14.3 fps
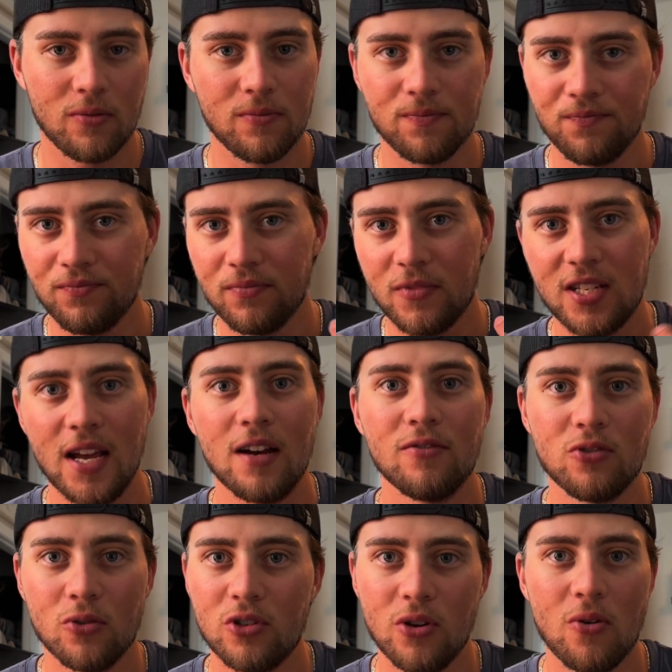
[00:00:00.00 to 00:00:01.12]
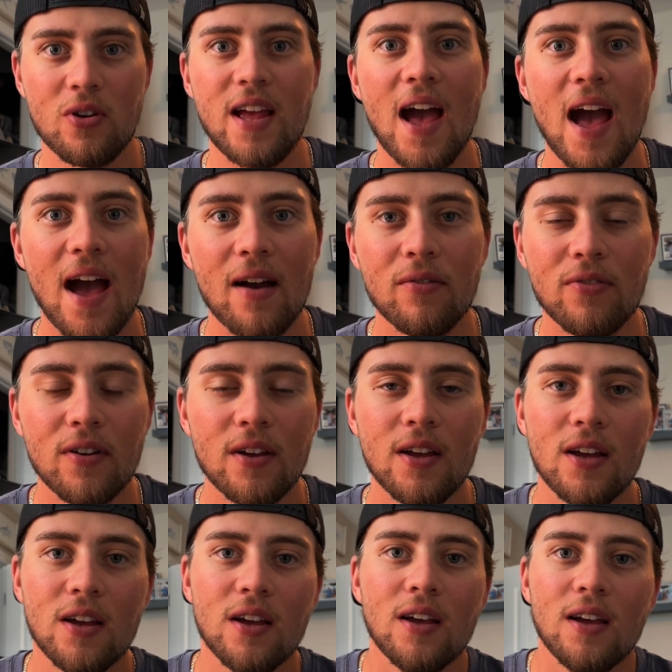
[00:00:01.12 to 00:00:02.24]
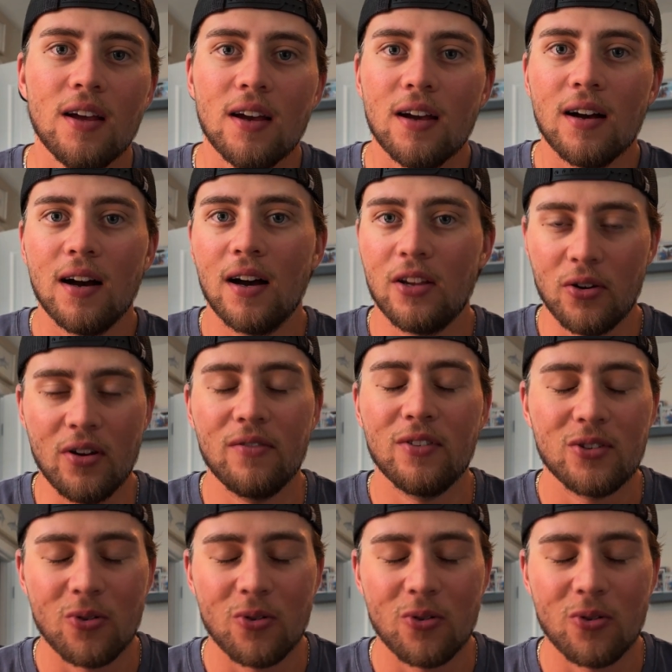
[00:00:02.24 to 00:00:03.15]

set of drones you already have. your inventory.